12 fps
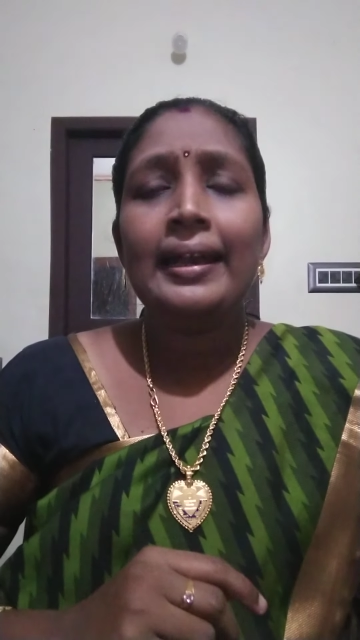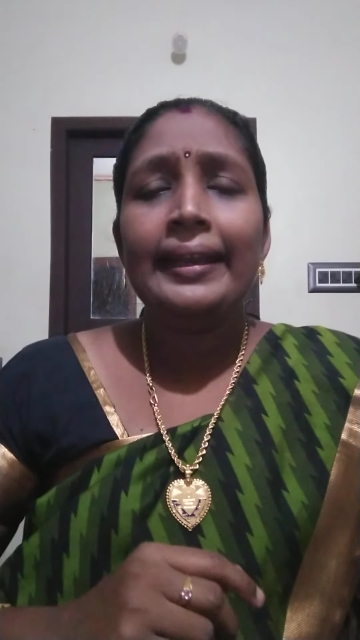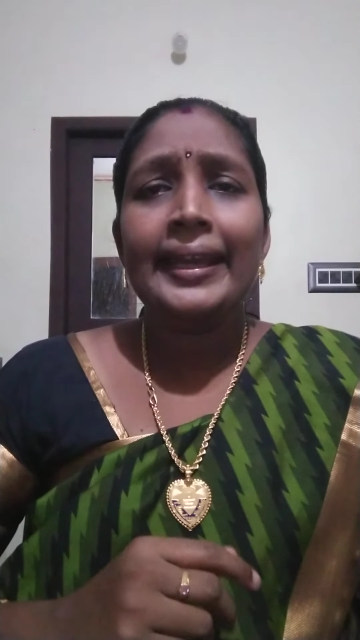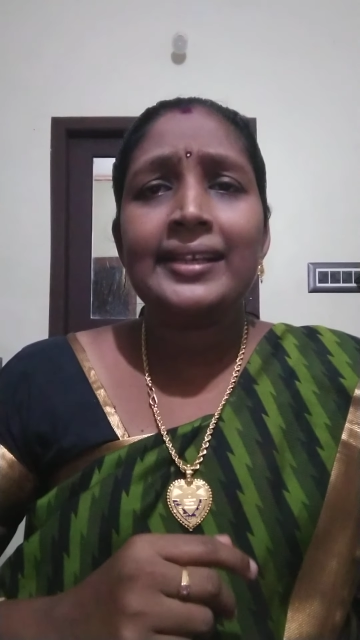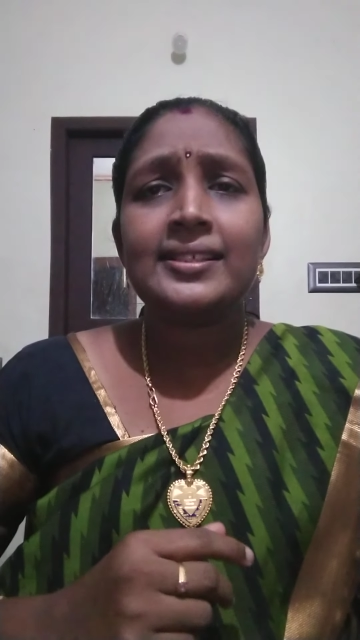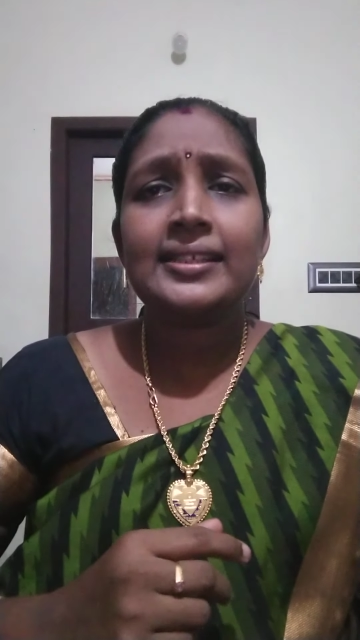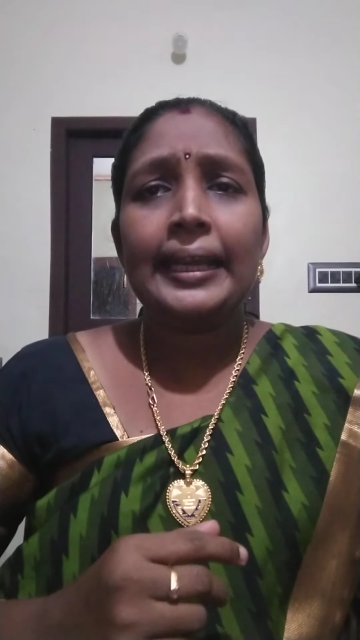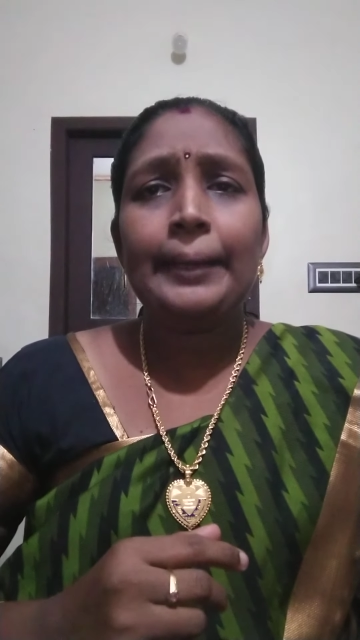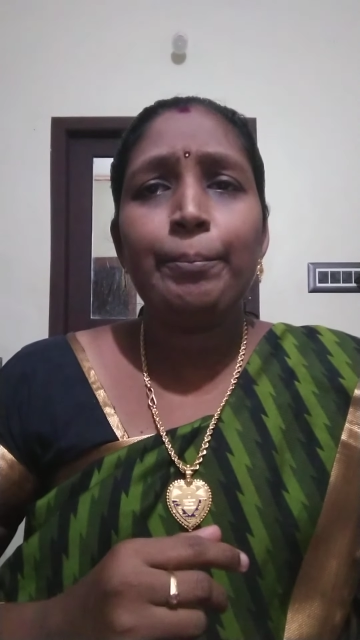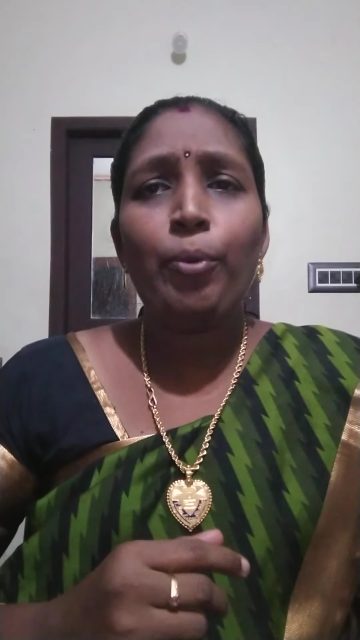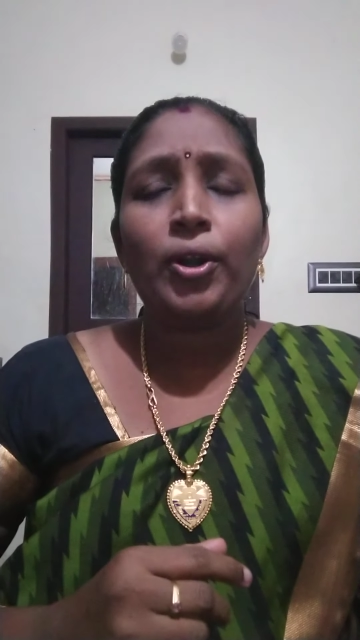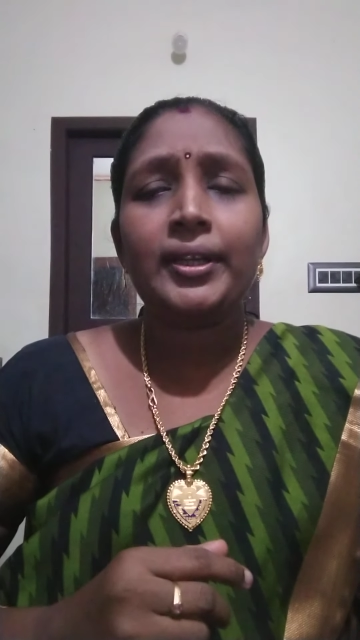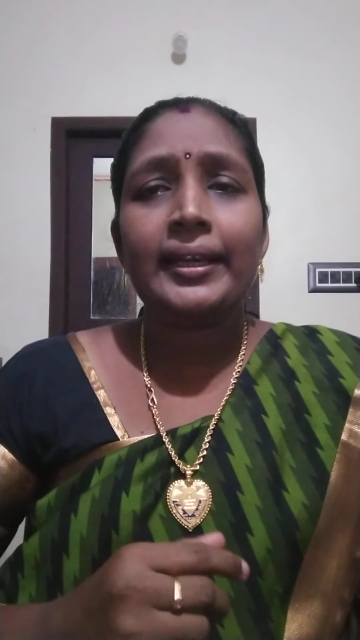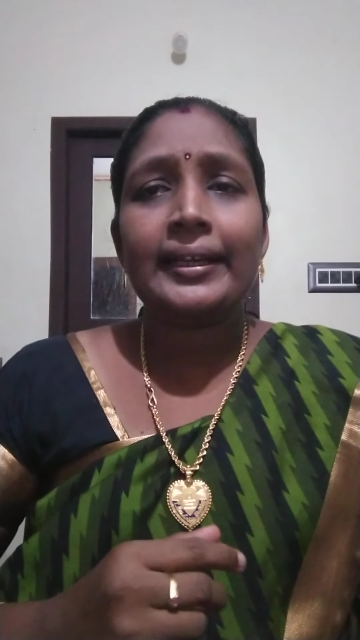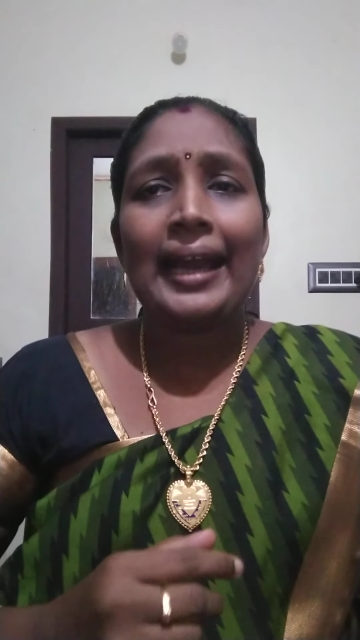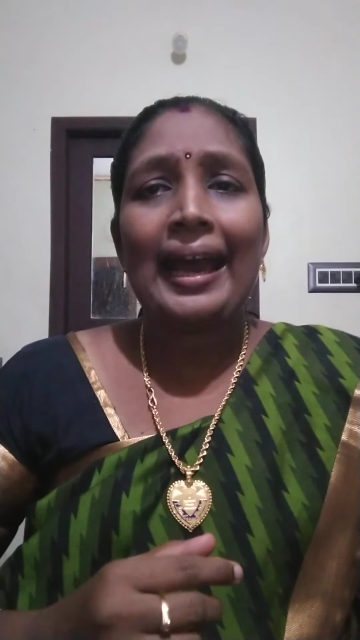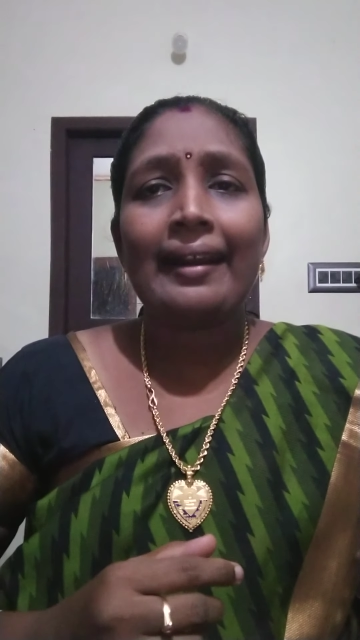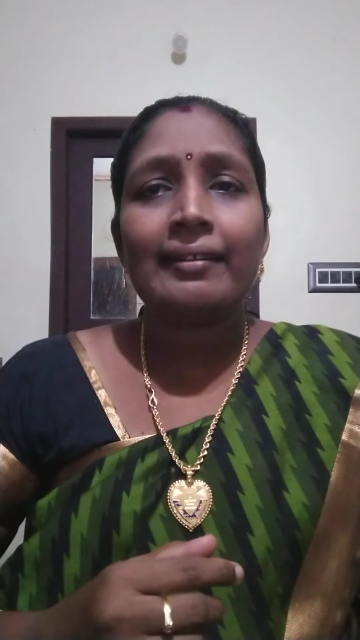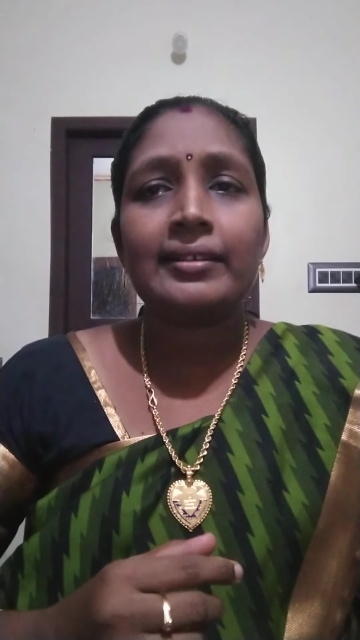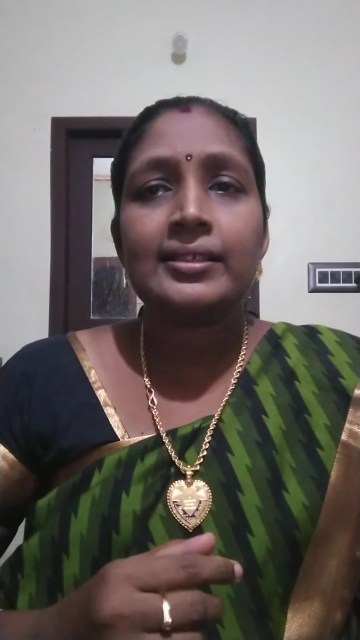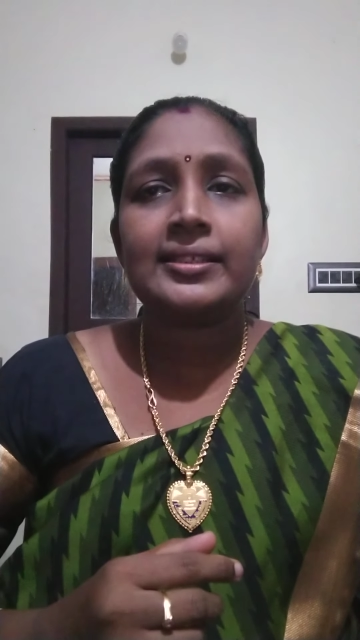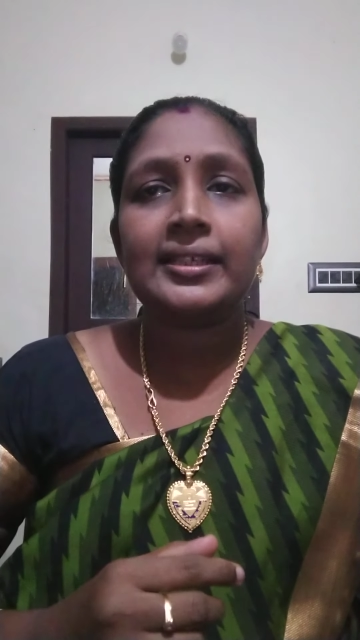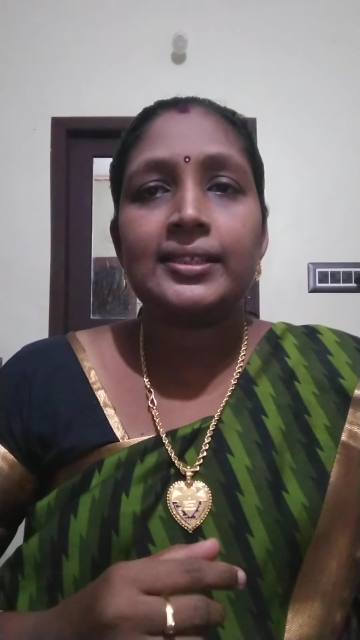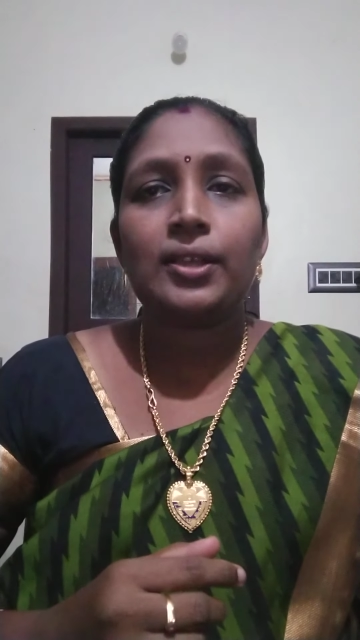Next, important
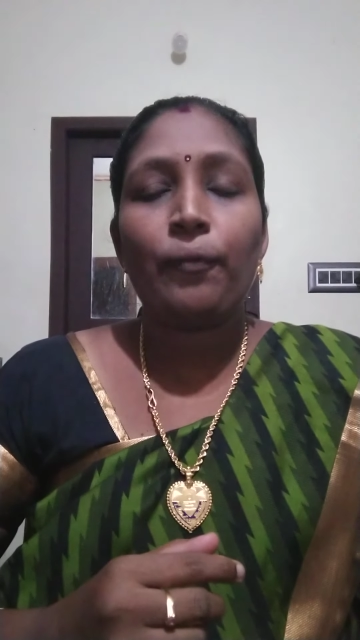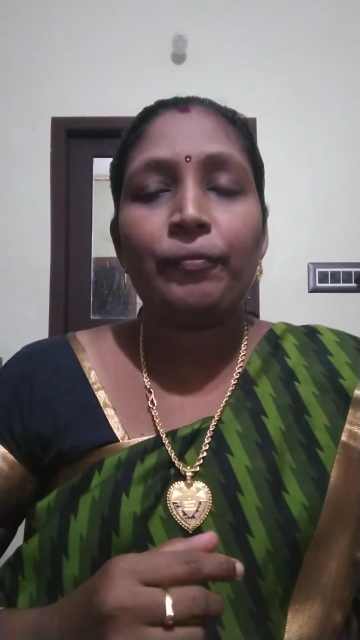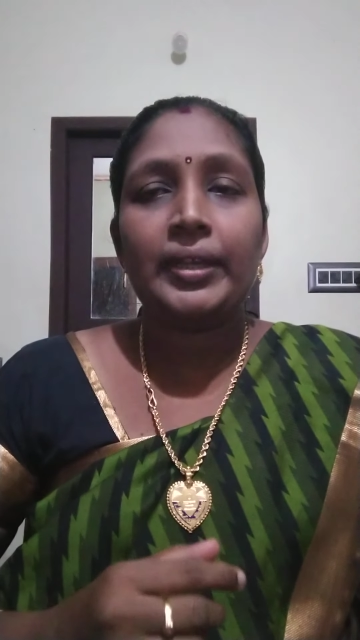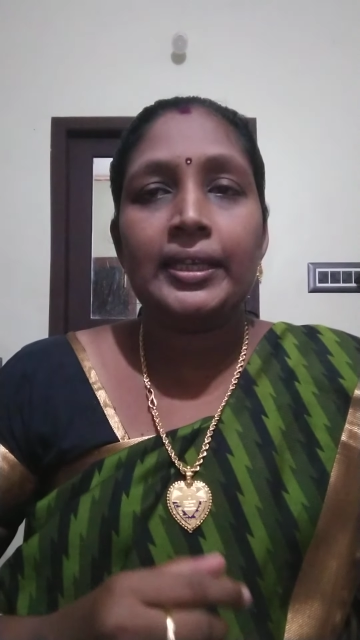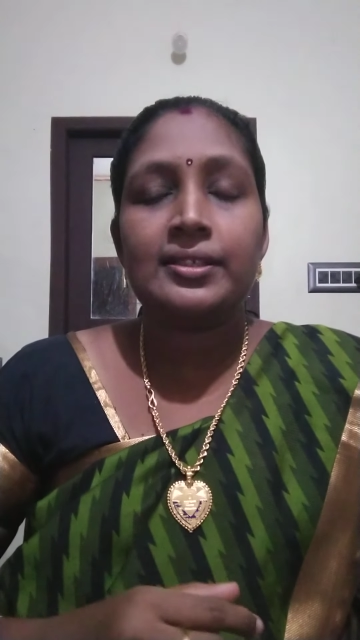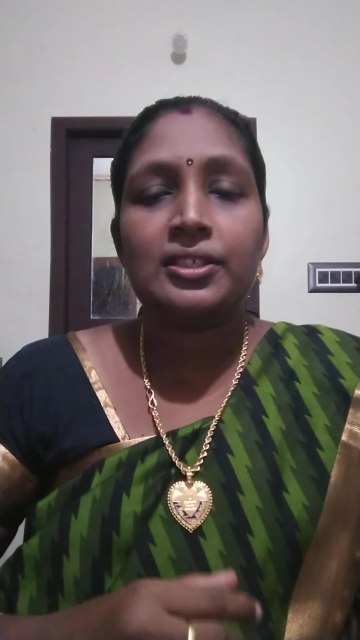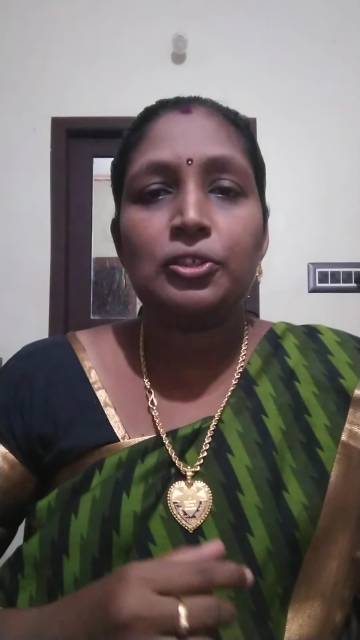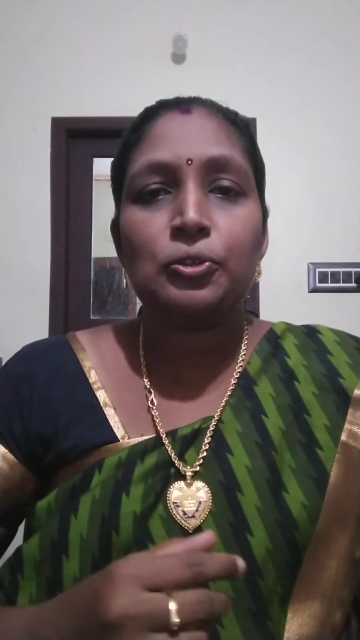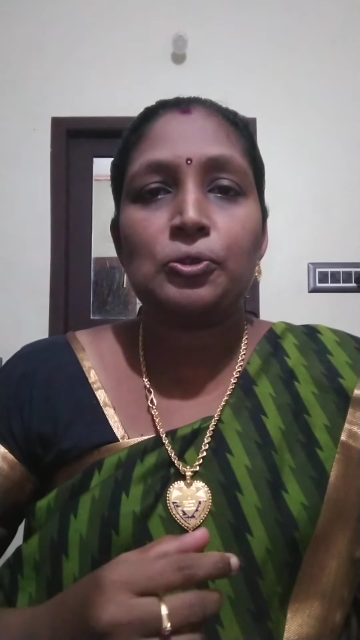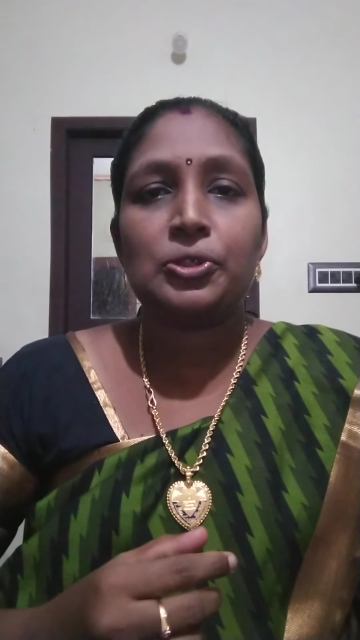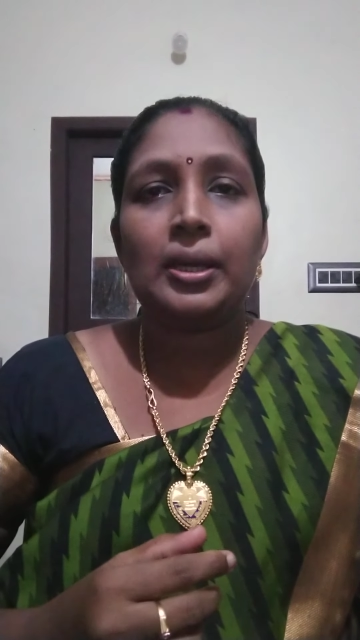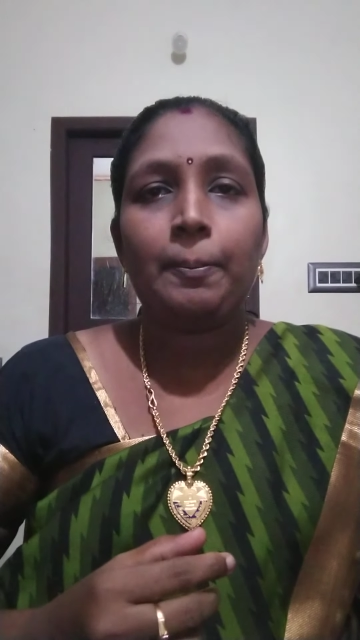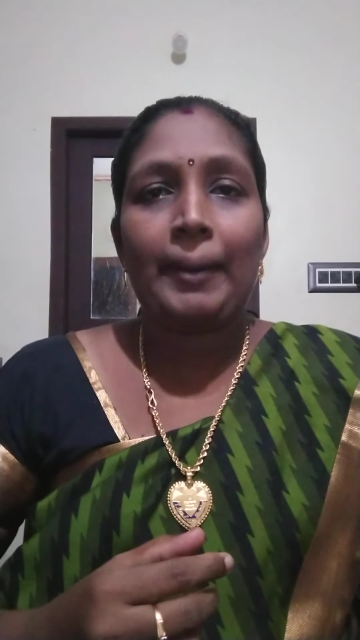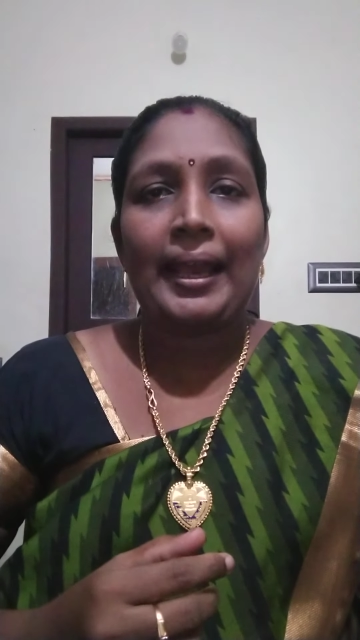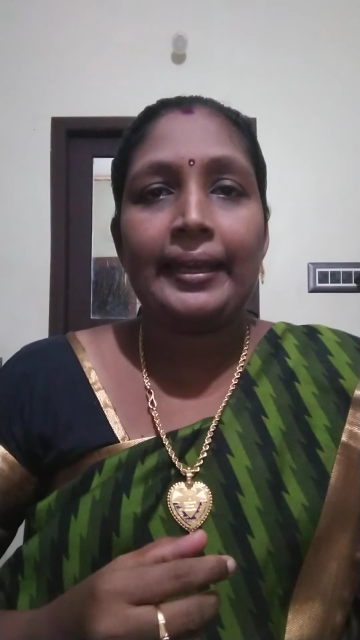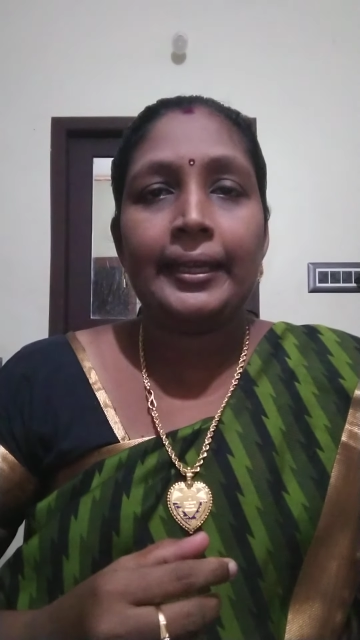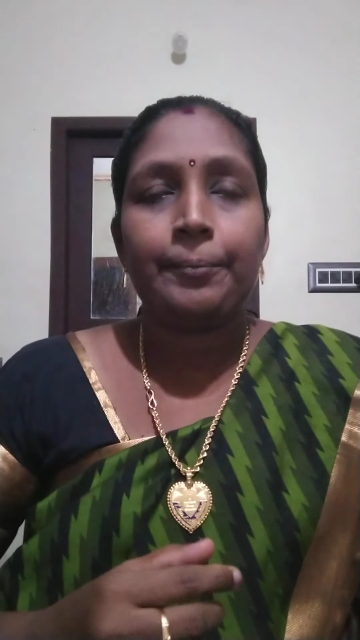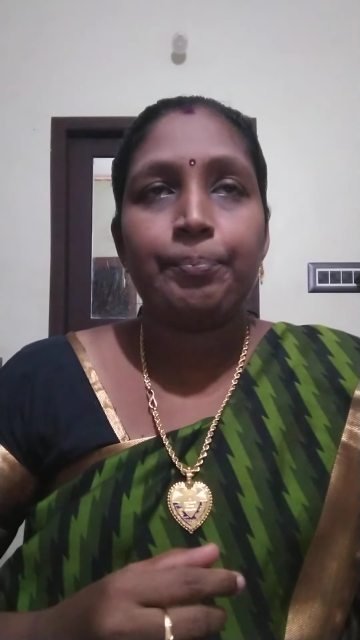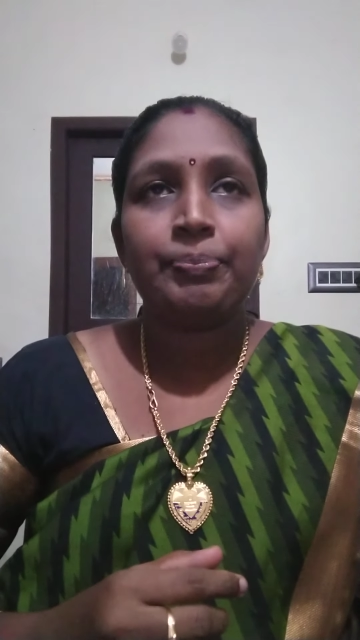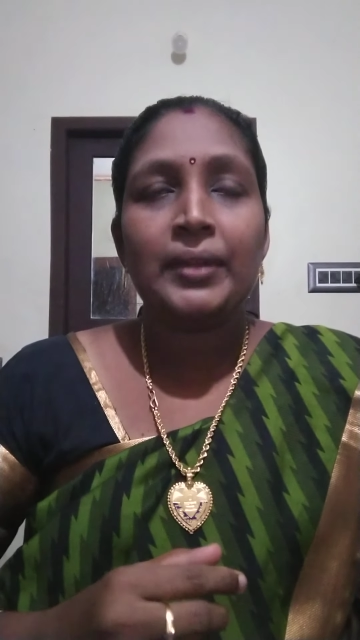characteristics of institutional planning.